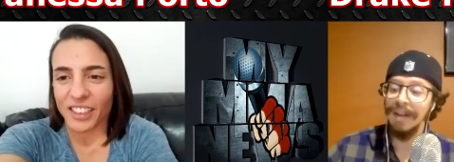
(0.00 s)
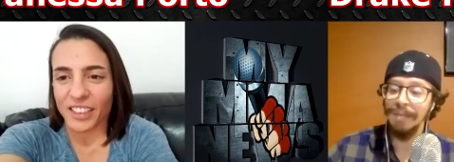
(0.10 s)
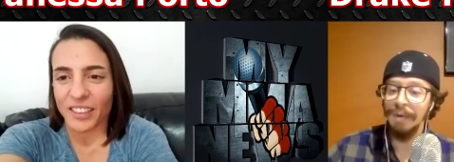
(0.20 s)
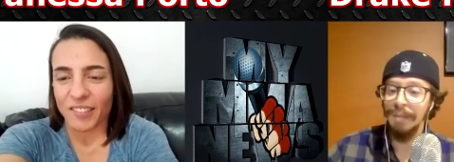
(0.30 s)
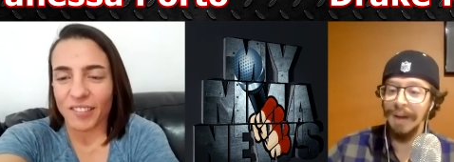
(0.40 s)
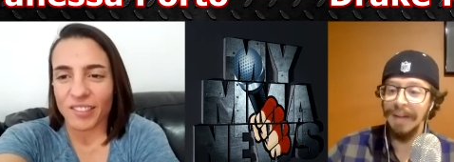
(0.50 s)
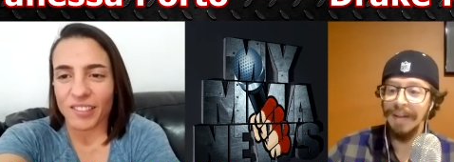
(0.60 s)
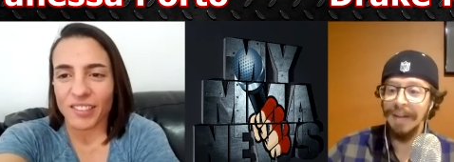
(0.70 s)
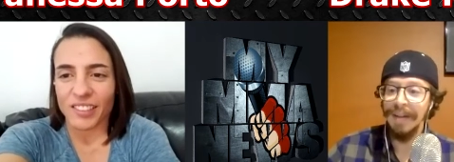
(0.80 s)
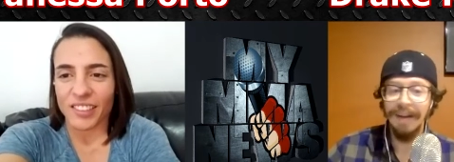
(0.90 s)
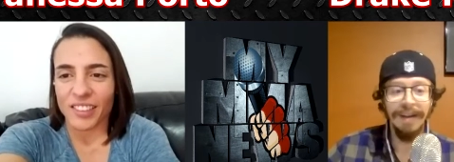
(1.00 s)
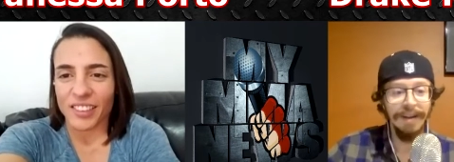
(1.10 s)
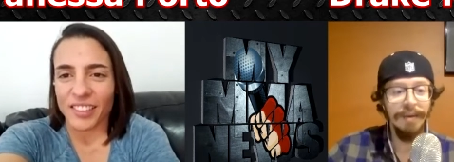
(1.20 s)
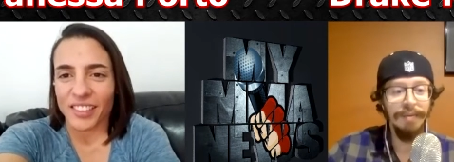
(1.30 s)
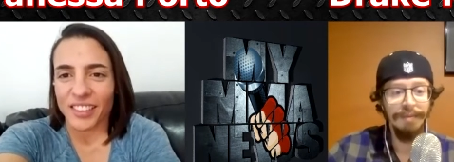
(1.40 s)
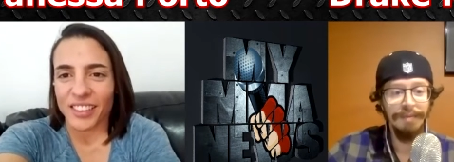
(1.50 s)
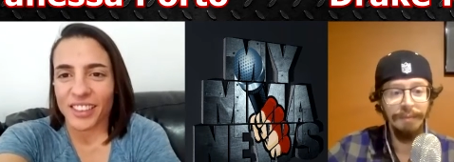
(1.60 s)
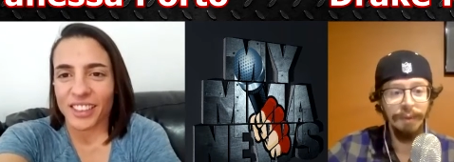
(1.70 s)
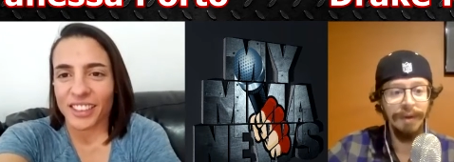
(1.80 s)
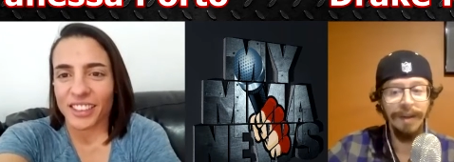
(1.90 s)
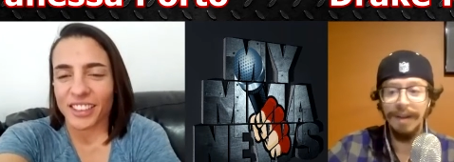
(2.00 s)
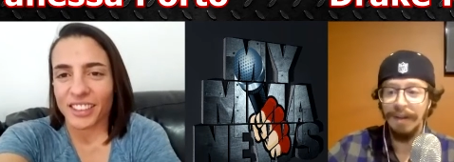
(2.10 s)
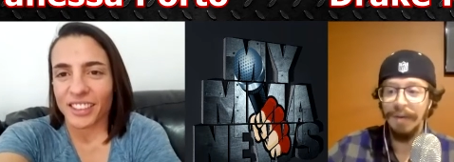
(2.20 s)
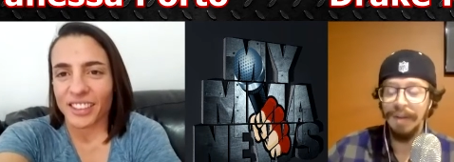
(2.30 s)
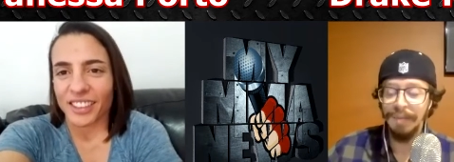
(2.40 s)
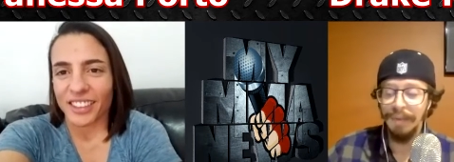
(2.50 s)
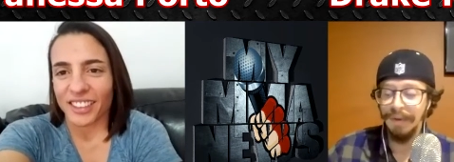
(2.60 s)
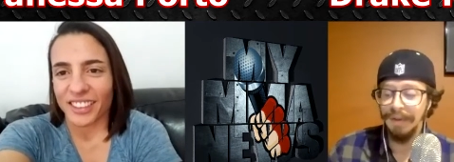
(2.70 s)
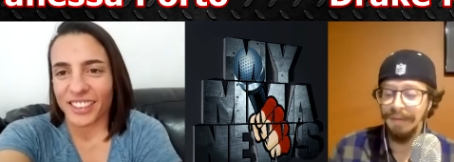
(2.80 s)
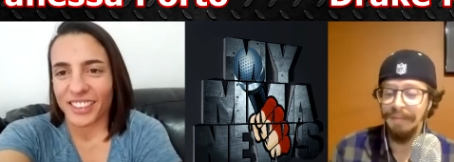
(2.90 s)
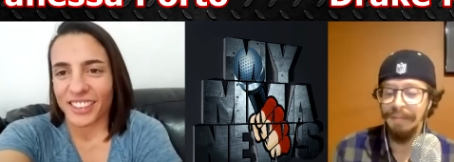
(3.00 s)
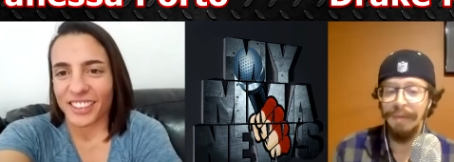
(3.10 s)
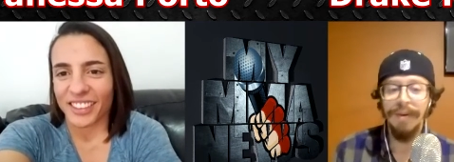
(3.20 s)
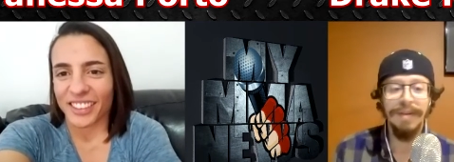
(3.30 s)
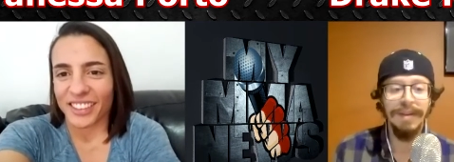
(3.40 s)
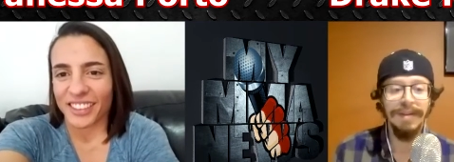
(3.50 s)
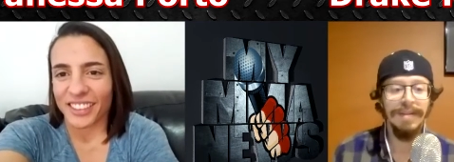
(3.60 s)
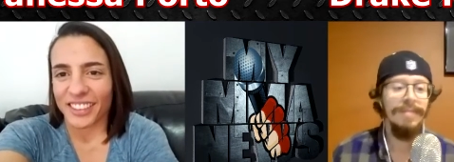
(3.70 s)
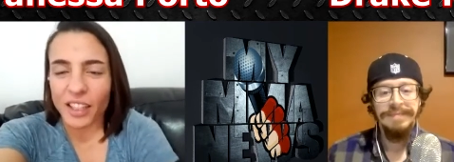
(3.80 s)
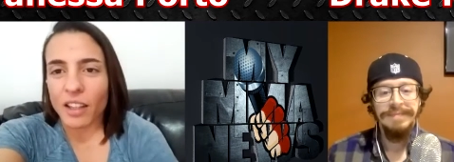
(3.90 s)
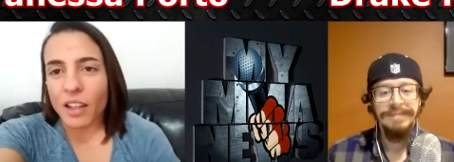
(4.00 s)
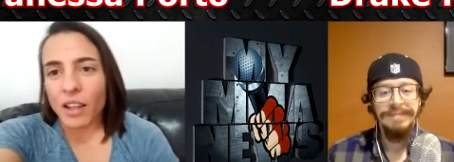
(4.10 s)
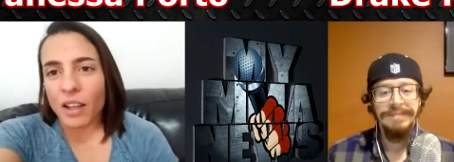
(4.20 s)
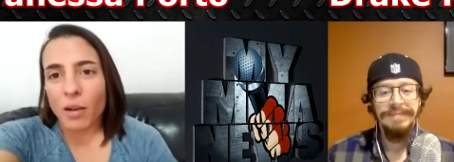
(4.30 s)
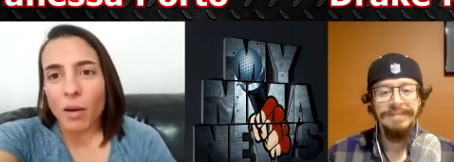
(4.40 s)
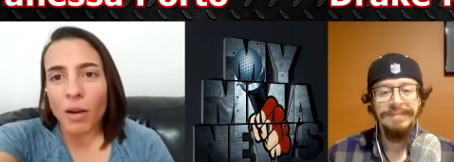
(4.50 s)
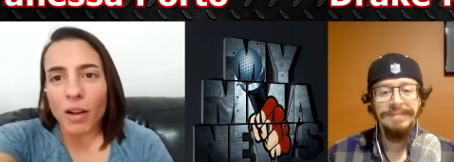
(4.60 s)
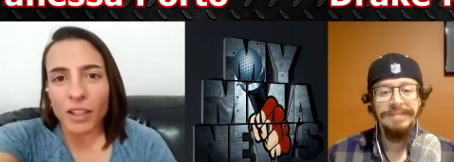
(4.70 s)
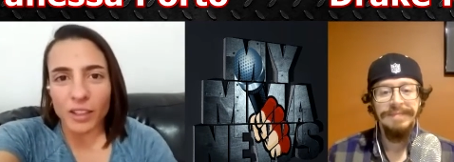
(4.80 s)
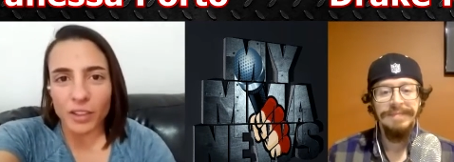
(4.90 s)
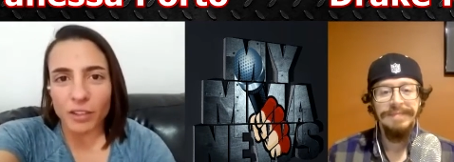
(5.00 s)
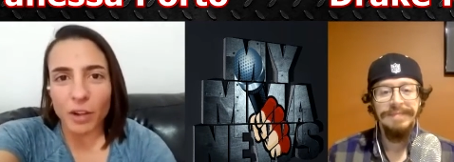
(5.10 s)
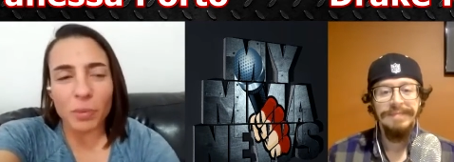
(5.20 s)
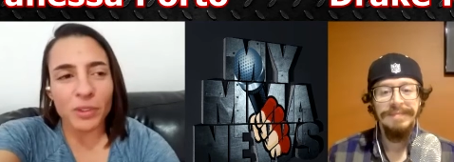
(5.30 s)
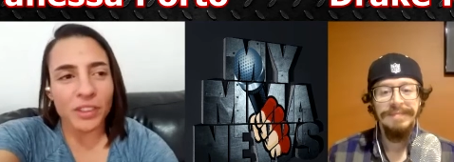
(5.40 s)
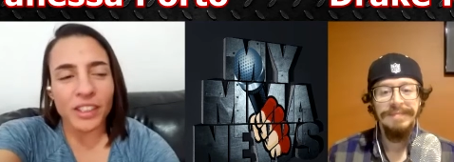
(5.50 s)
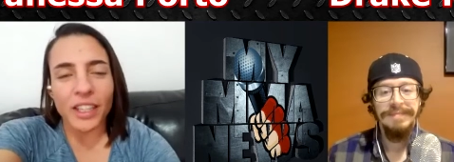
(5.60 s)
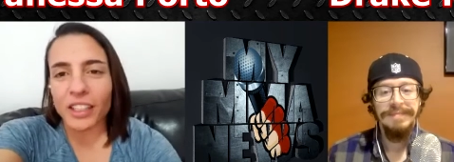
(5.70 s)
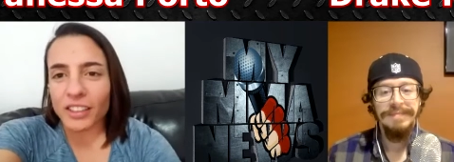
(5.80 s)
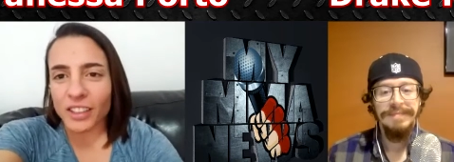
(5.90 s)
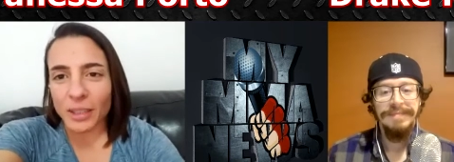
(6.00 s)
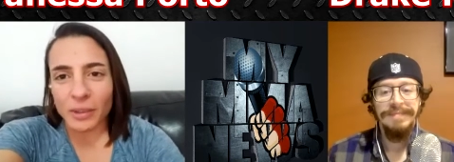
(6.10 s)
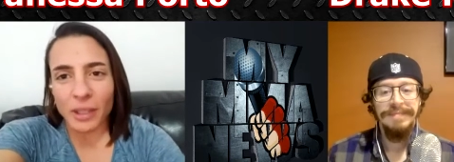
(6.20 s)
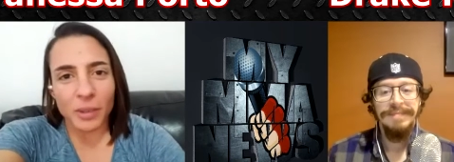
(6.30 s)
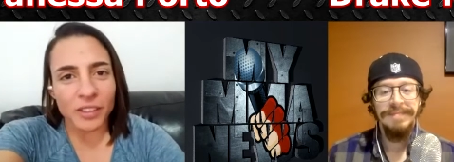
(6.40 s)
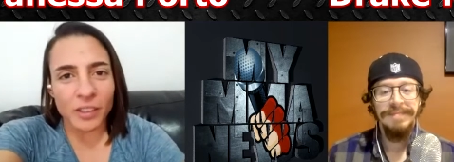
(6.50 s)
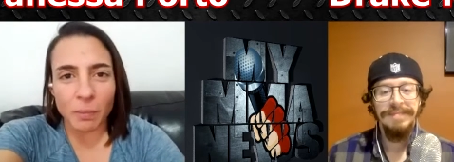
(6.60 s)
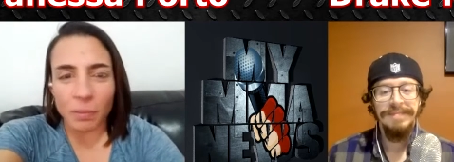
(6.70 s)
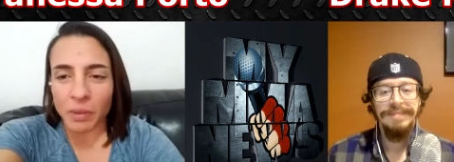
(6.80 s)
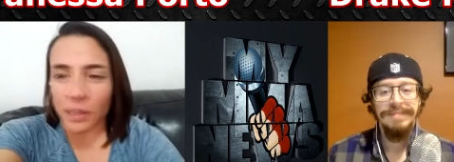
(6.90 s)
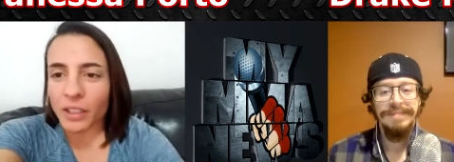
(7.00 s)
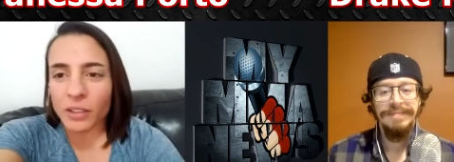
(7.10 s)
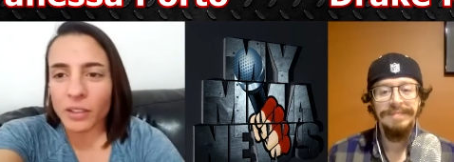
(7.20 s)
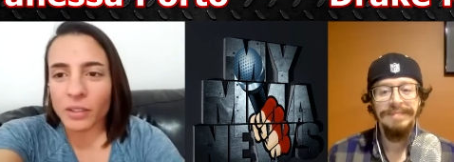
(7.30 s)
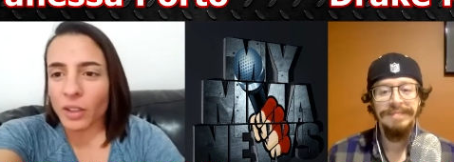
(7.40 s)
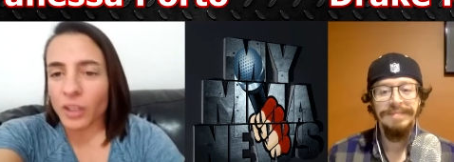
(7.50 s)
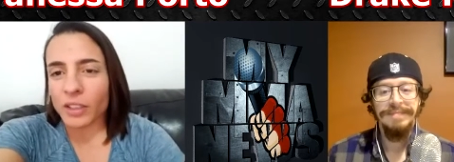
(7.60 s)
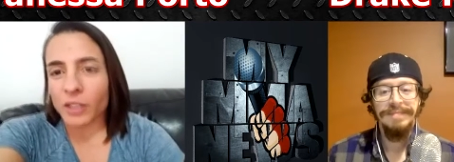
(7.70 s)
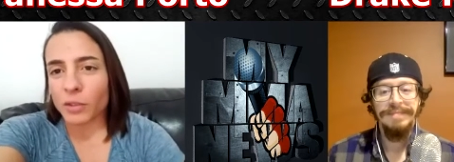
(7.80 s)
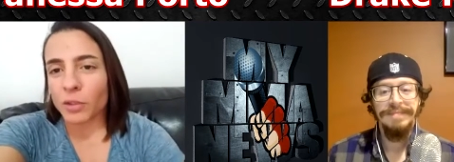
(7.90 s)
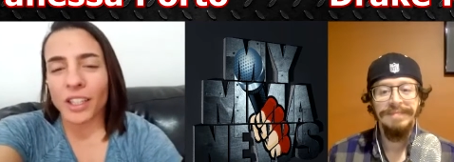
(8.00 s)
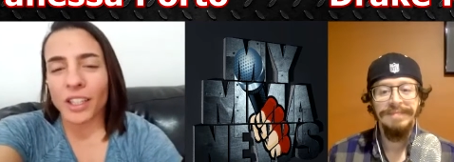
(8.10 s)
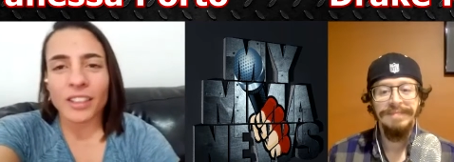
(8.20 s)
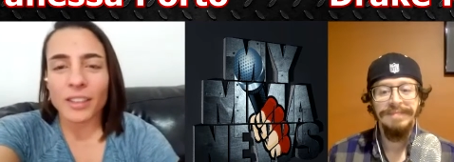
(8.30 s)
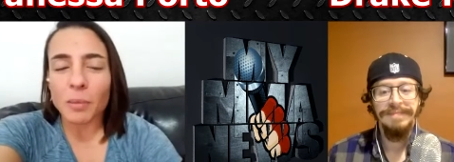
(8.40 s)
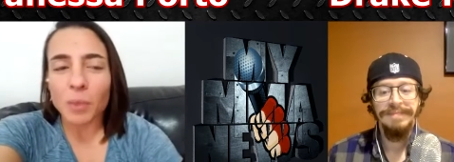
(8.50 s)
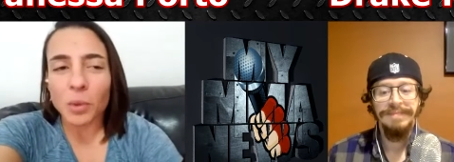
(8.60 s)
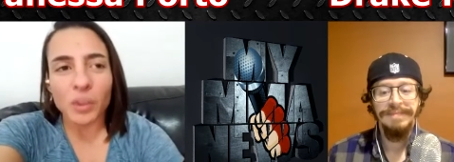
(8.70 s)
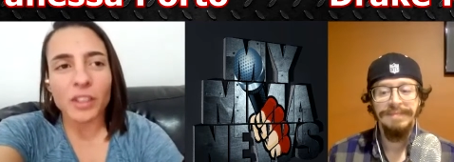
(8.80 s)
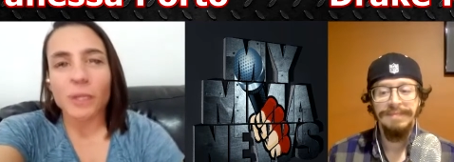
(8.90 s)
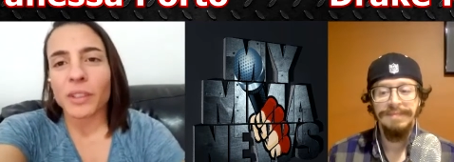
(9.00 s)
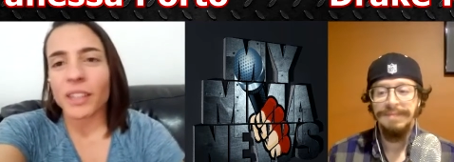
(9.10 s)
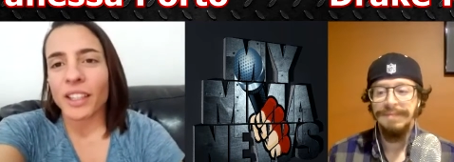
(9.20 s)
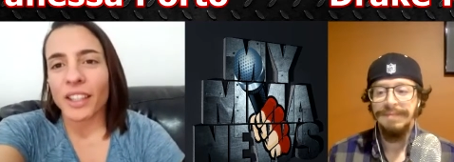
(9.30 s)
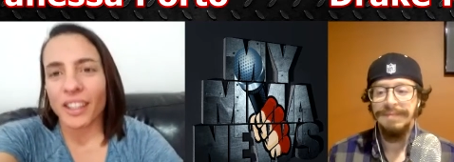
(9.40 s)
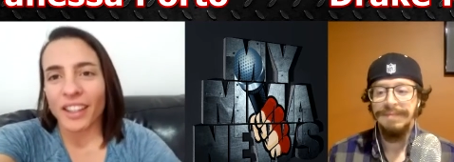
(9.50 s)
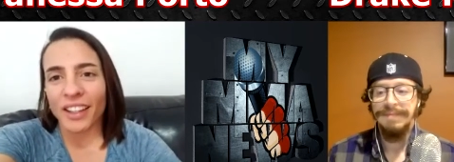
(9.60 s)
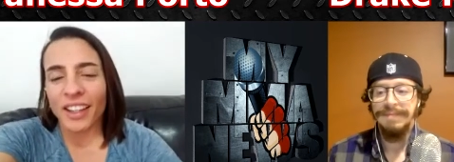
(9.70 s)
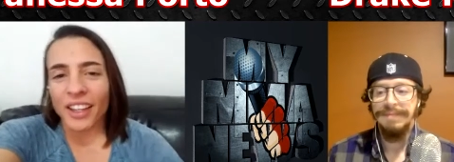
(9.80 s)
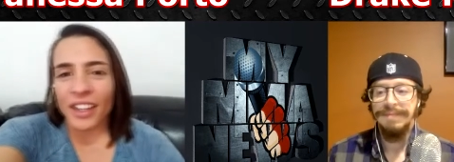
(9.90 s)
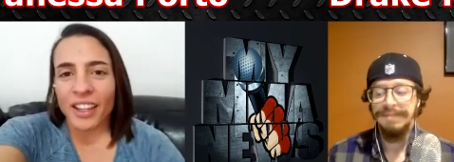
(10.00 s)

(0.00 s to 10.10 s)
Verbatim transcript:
Speaker 1: permit and you know working in the cross promotion part of things
Speaker 2: Olha, se eu tiver a oportunidade de estar participando. Yeah, she said that she loves the idea. Um, as a